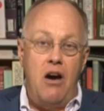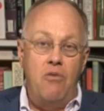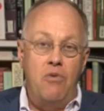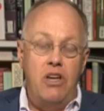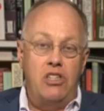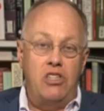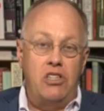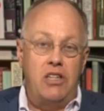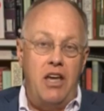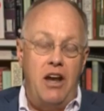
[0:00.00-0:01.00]

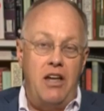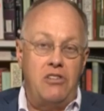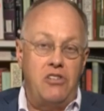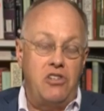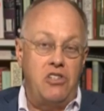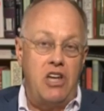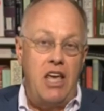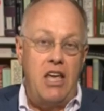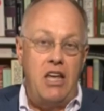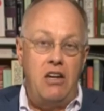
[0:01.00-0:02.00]
which cannot
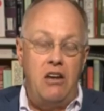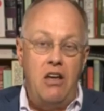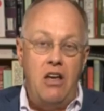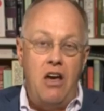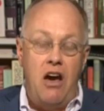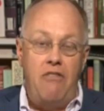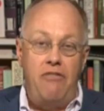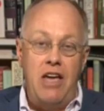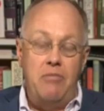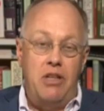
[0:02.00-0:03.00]
sustain a
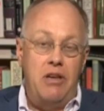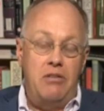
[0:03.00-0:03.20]
family.